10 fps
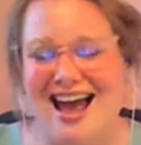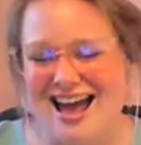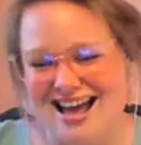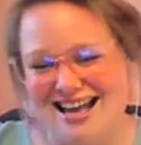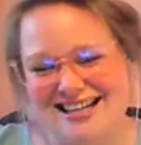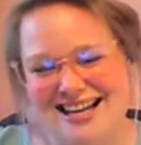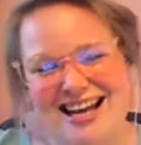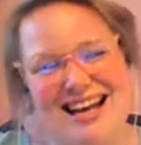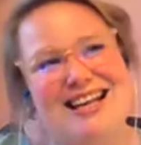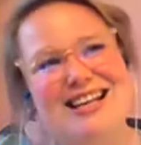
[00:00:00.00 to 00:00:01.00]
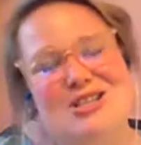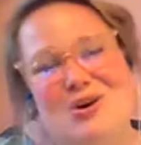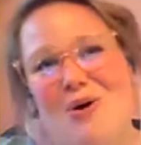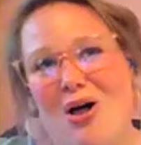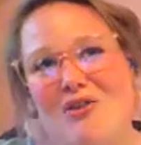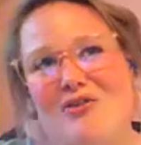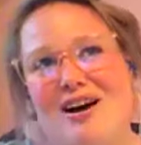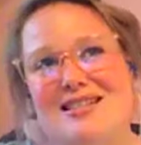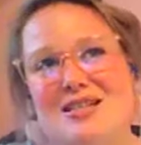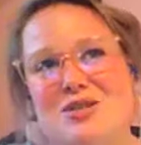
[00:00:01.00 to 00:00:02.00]
And so All the
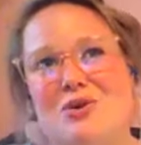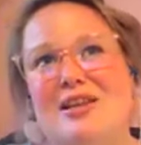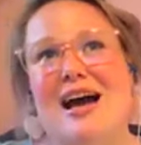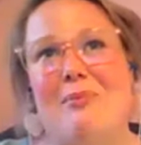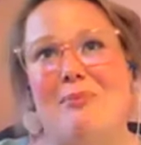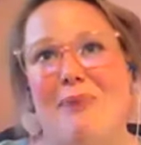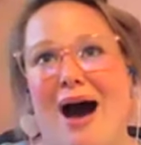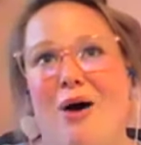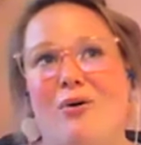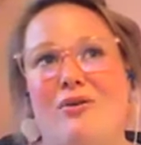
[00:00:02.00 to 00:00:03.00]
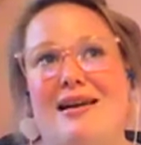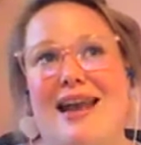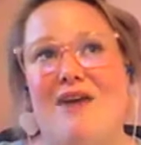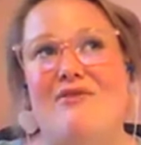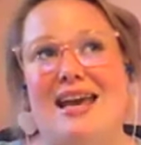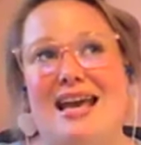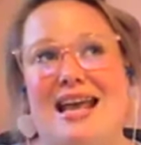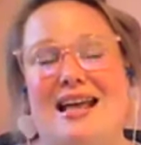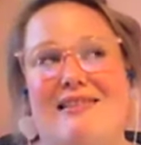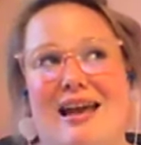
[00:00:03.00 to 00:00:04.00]
Fucks is really about
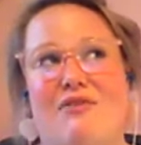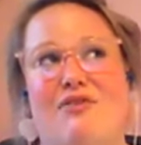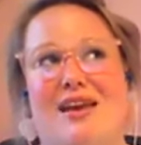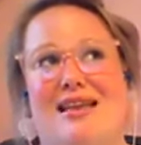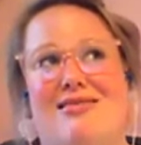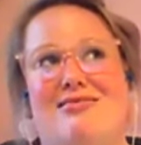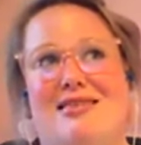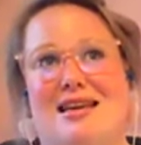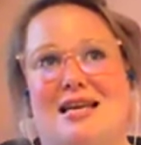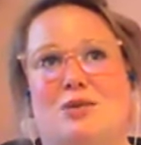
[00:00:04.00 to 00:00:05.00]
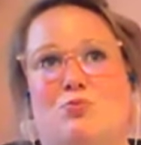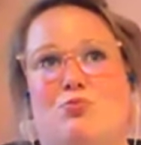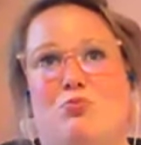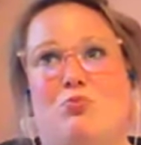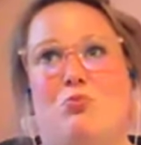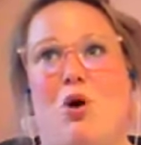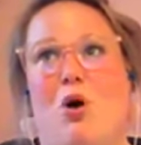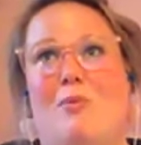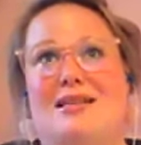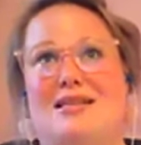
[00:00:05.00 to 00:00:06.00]
navigating life in these
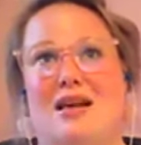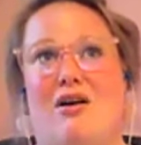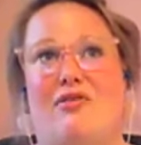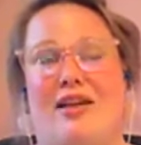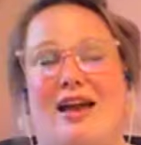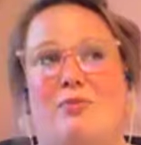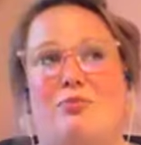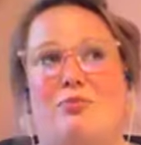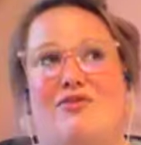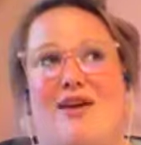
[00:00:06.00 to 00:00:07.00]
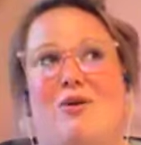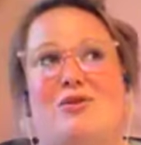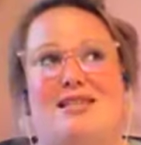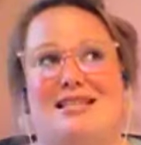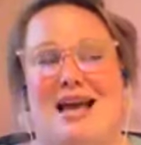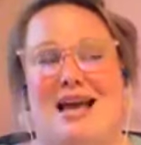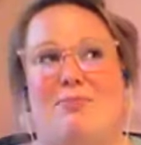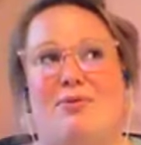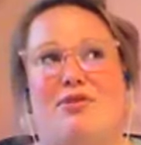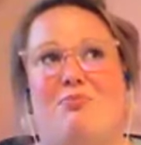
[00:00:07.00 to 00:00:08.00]
moments of like profound
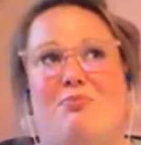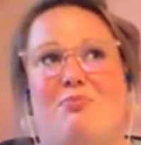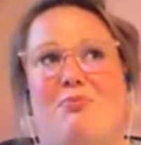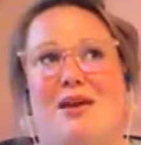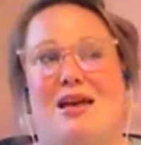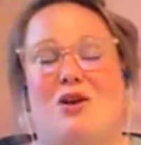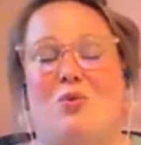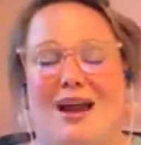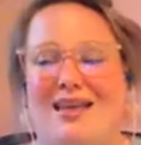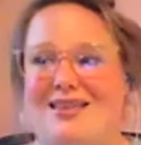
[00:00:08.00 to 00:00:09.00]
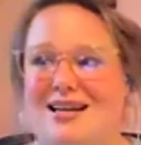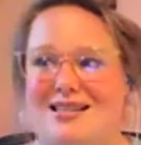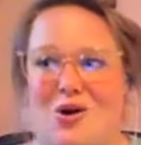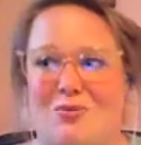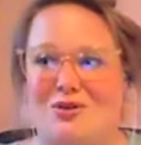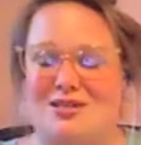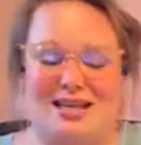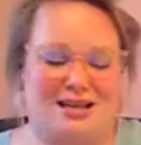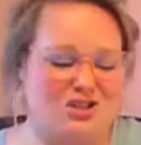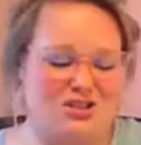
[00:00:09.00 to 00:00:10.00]
depth in a way that is almost
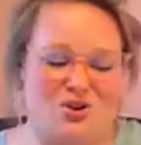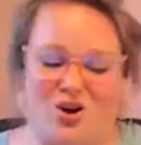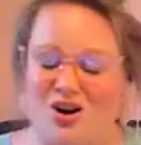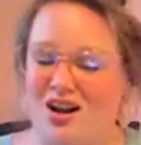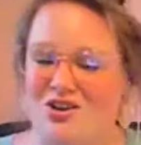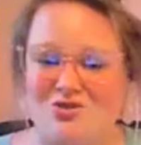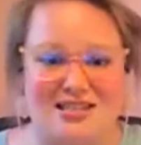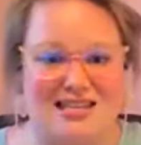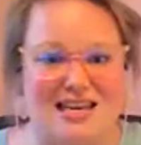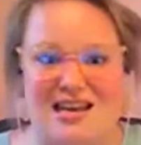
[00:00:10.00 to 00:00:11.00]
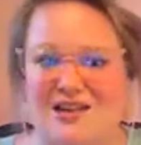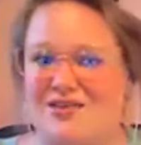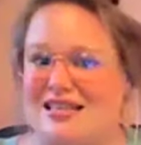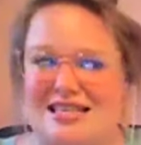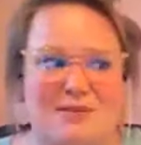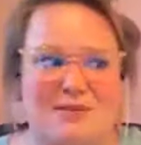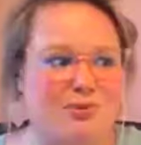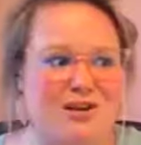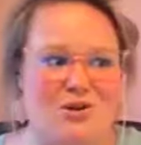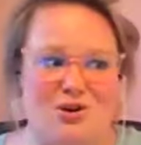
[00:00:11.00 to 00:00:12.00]
like just hard on your sleeve,
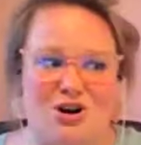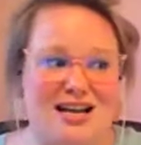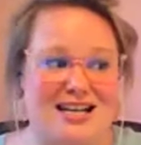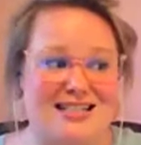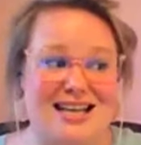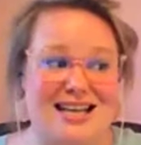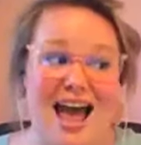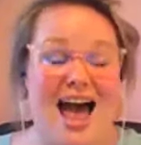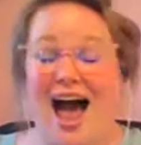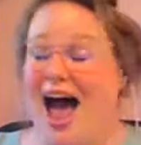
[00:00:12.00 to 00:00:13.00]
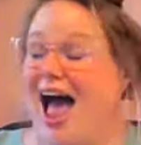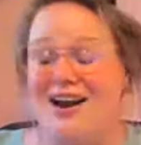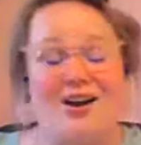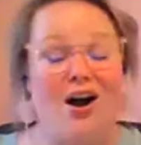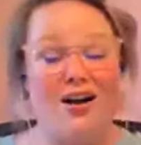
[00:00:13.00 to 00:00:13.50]
deeply earnest, and